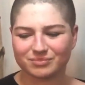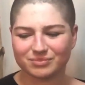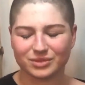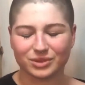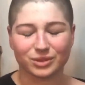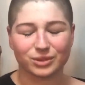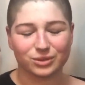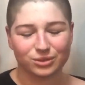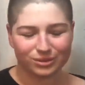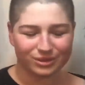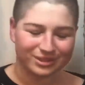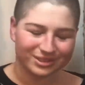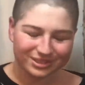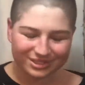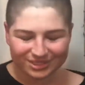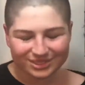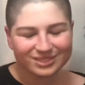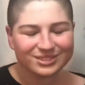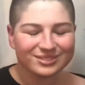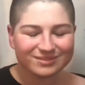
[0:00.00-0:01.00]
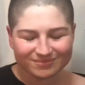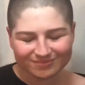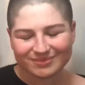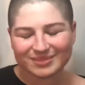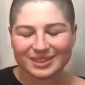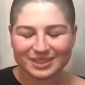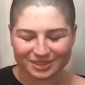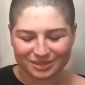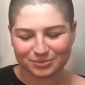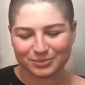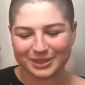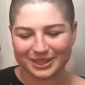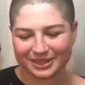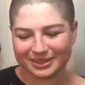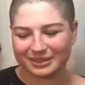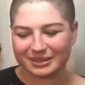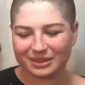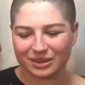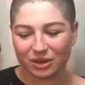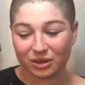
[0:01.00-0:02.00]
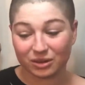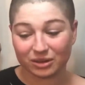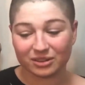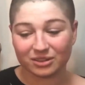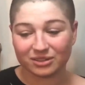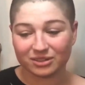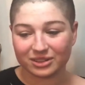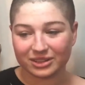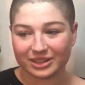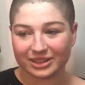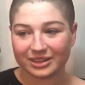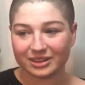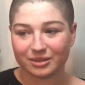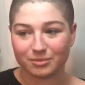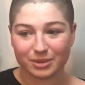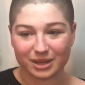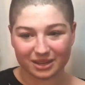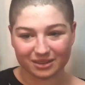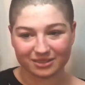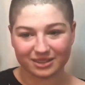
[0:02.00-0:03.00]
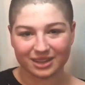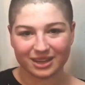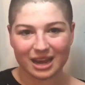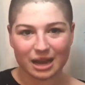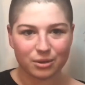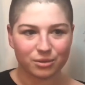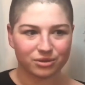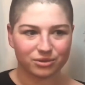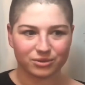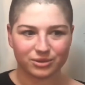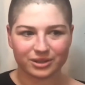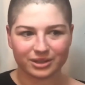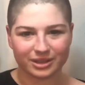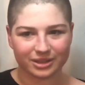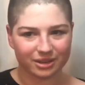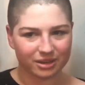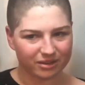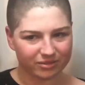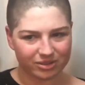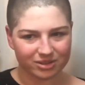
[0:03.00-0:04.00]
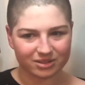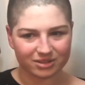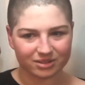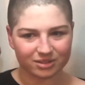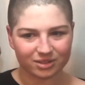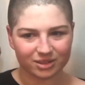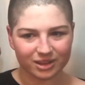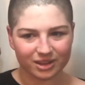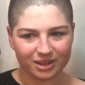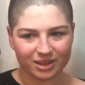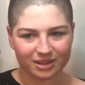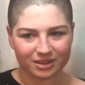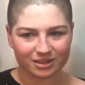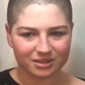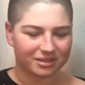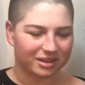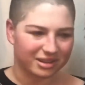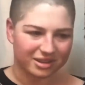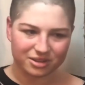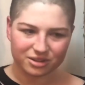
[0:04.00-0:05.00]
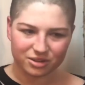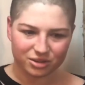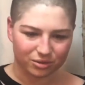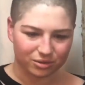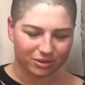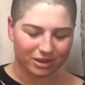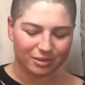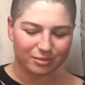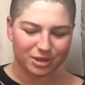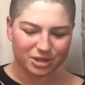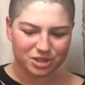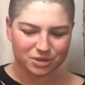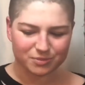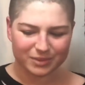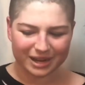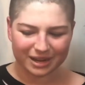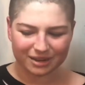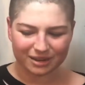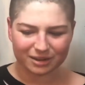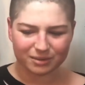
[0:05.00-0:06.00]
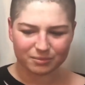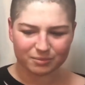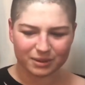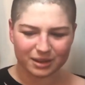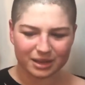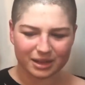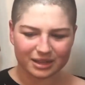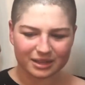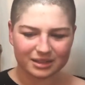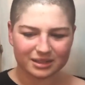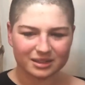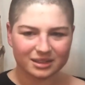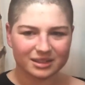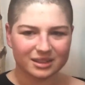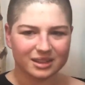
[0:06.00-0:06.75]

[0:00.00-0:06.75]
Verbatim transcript: the course has been honestly amazing. I was really nervous because I didn't know that much about it but